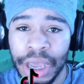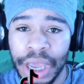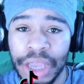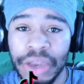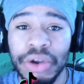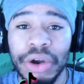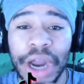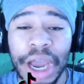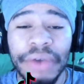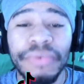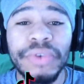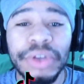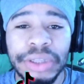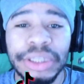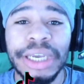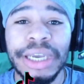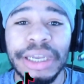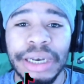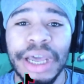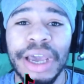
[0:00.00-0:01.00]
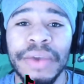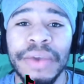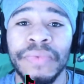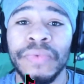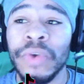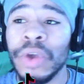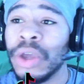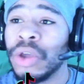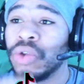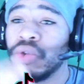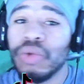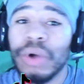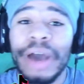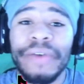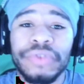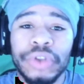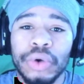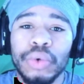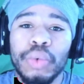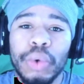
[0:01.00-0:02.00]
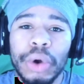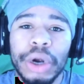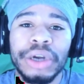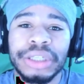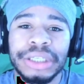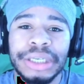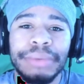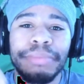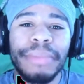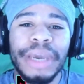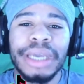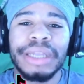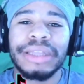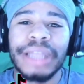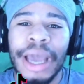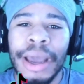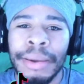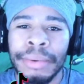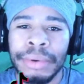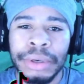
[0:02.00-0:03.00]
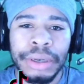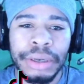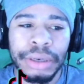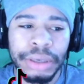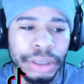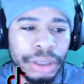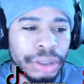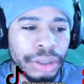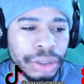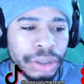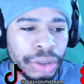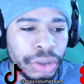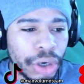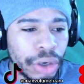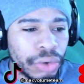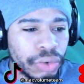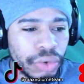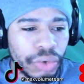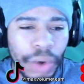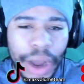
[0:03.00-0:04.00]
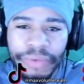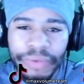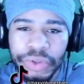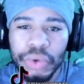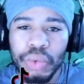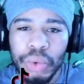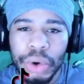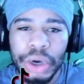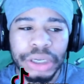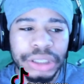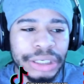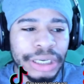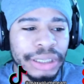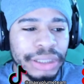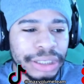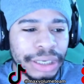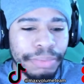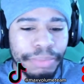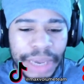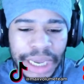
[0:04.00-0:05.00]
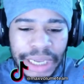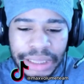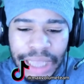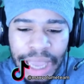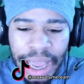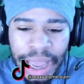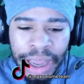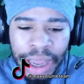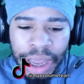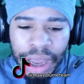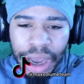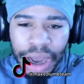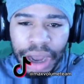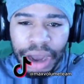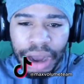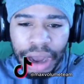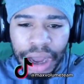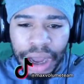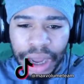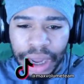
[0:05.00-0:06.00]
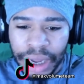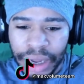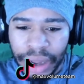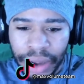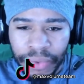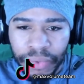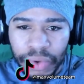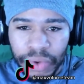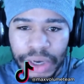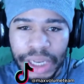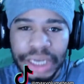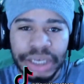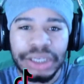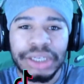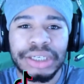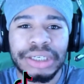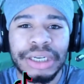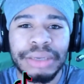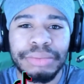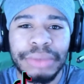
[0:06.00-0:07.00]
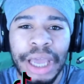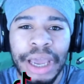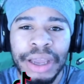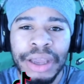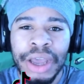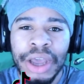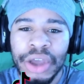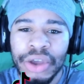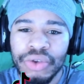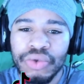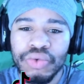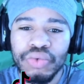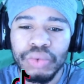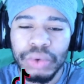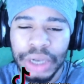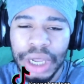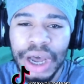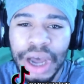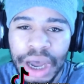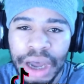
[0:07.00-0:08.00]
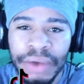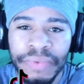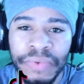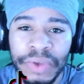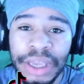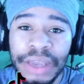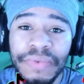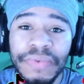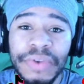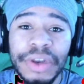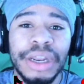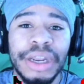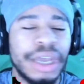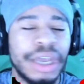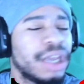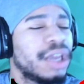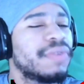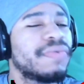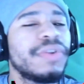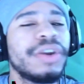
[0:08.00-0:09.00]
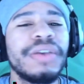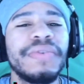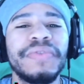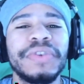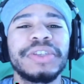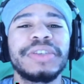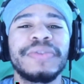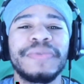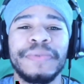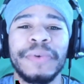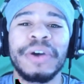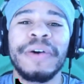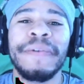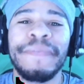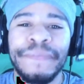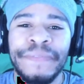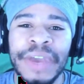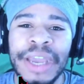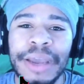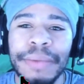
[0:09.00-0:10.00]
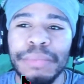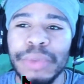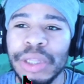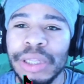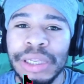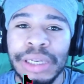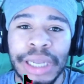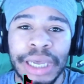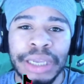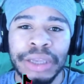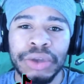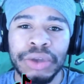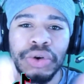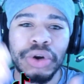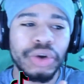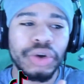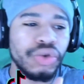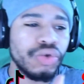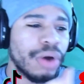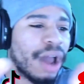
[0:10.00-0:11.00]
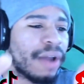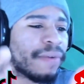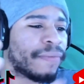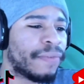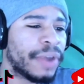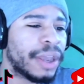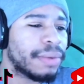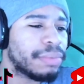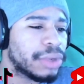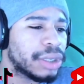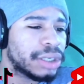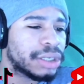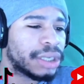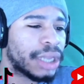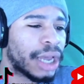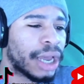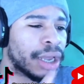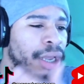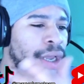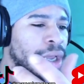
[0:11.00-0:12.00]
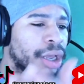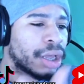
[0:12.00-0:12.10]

in your everyday life, you have to work to make that, you know, you have to work to make that a relationship that you love. Even if it's a family, like, you know, you have families that